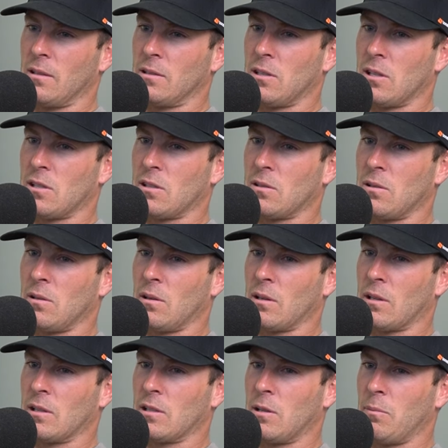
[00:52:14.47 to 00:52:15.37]
It's just
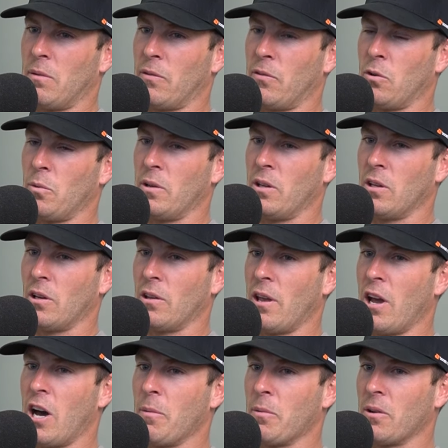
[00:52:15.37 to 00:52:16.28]
like I said before, when you got
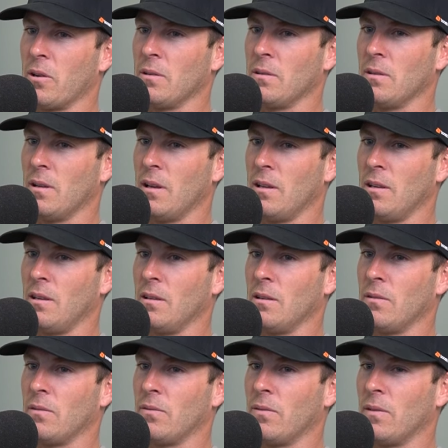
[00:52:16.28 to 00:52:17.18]
your helmet on
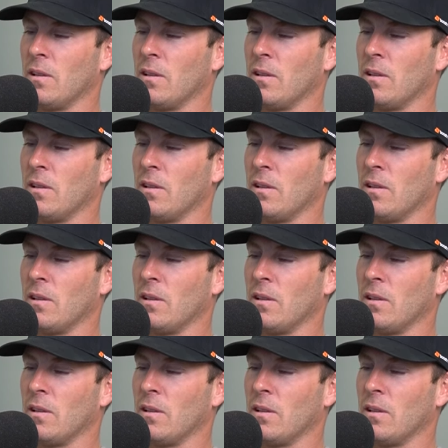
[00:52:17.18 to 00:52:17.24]
and